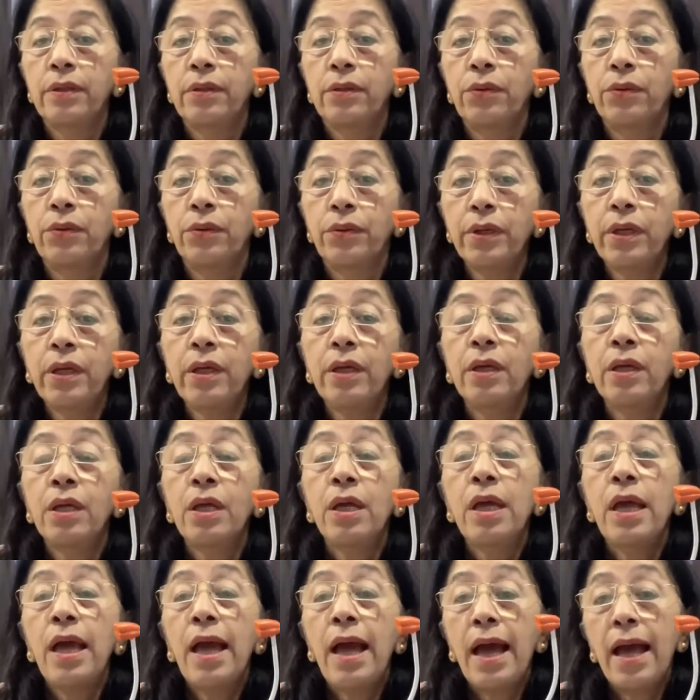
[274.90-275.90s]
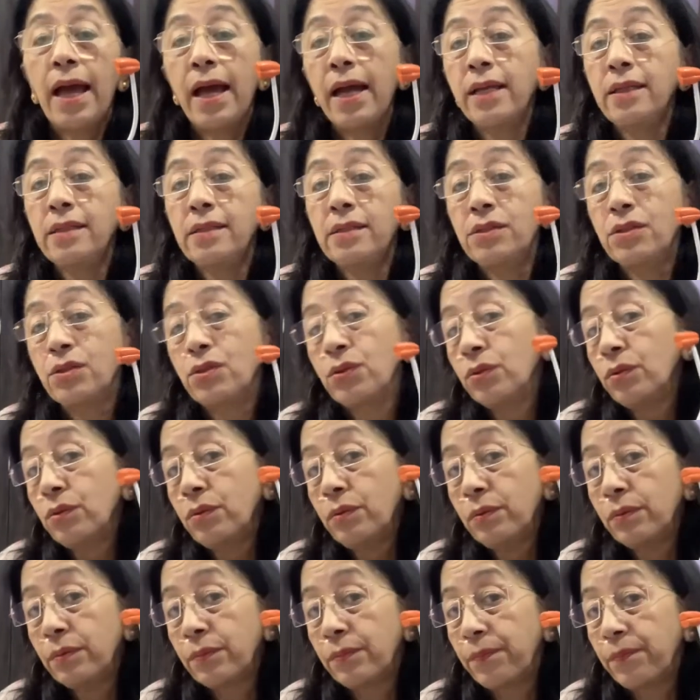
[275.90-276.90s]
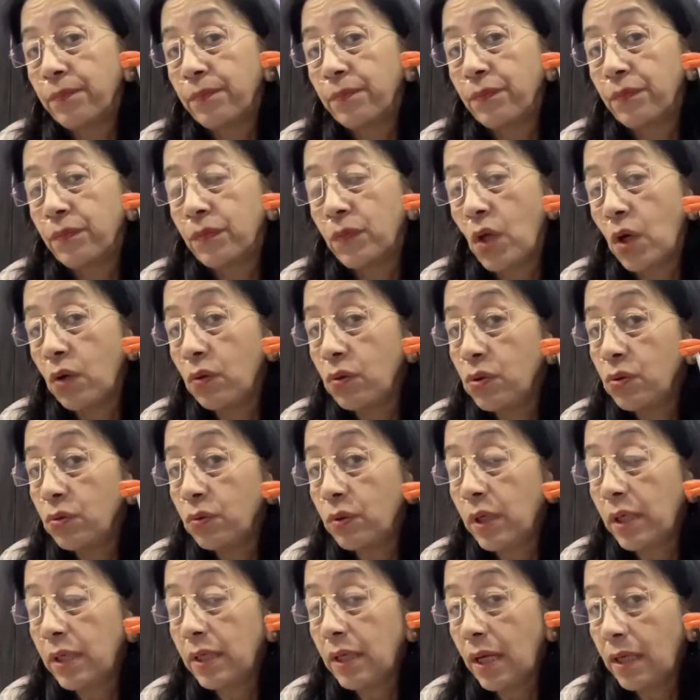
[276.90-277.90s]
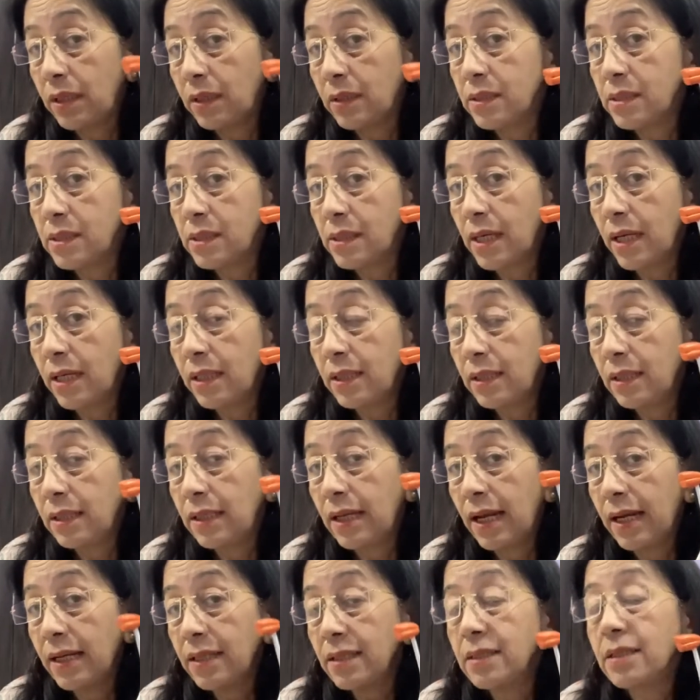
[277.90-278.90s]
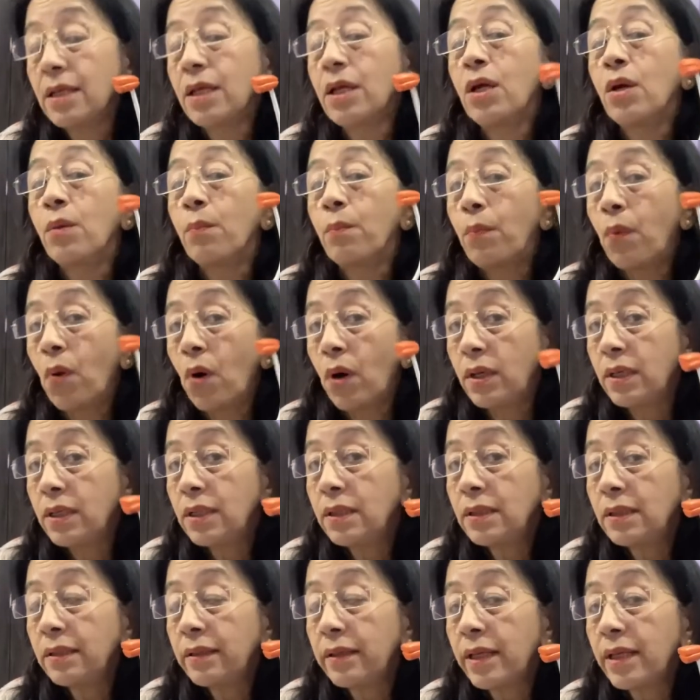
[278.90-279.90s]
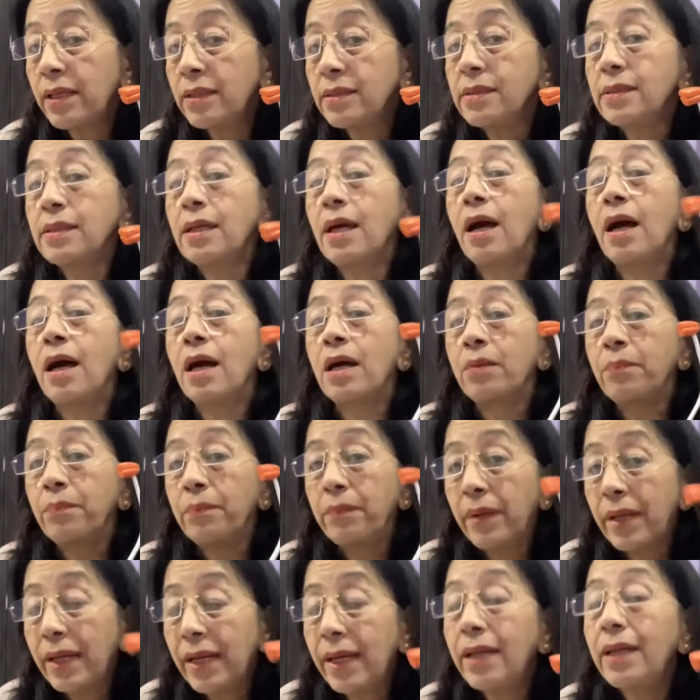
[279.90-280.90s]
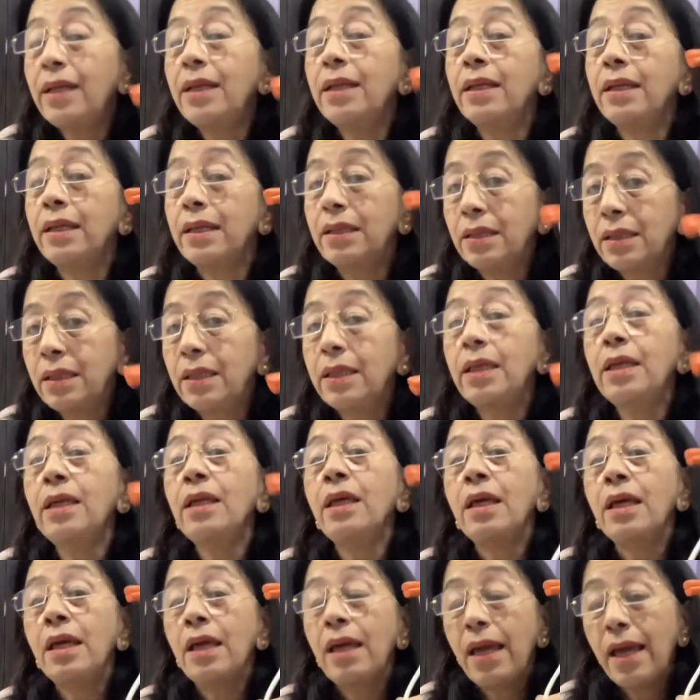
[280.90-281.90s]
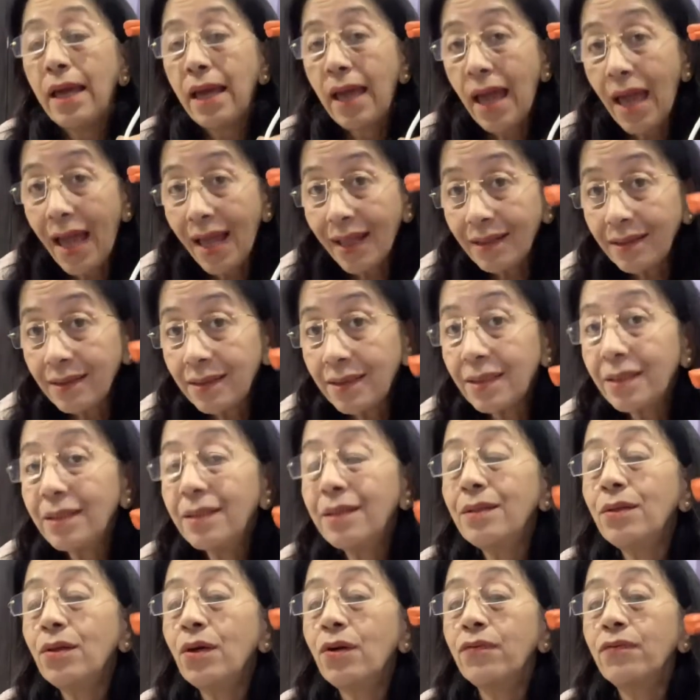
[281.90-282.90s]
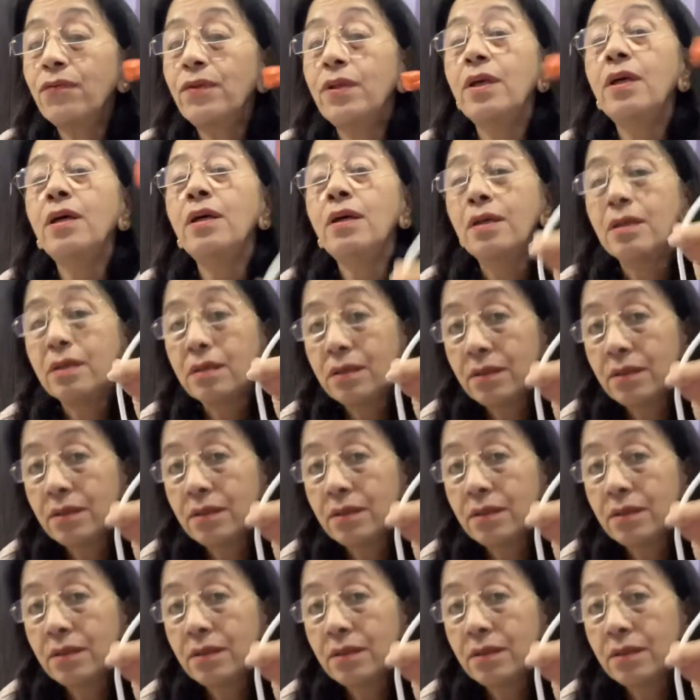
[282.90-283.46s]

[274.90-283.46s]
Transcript: Okay, and so now you can understand that pollen grains are made in the anther of the